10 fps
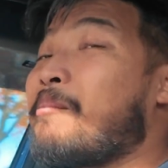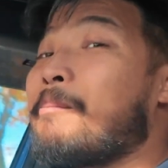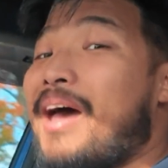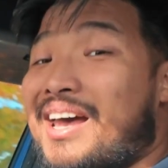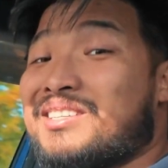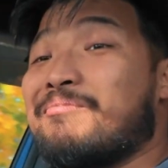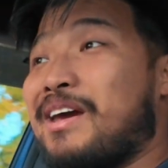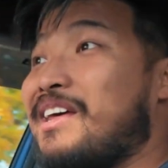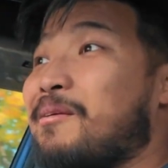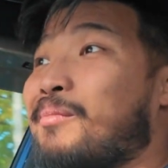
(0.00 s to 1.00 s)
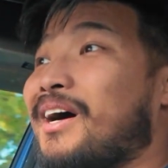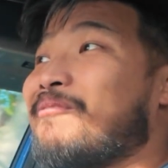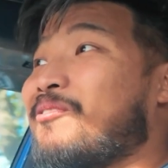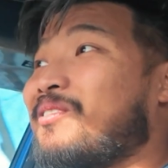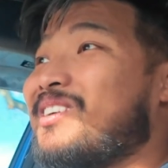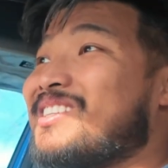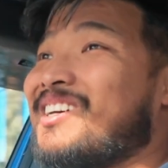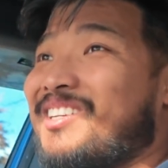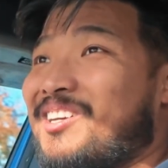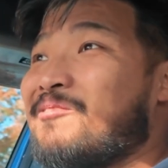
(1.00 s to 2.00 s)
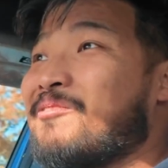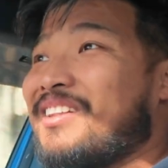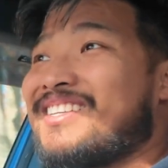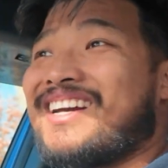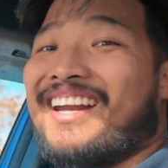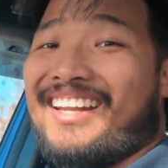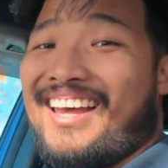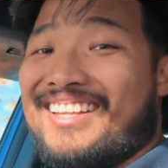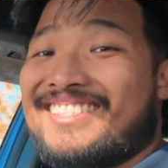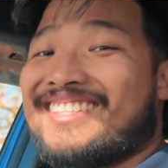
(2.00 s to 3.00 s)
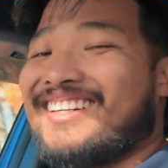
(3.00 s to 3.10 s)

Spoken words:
a massive pain in the butt to do for this kind of lens.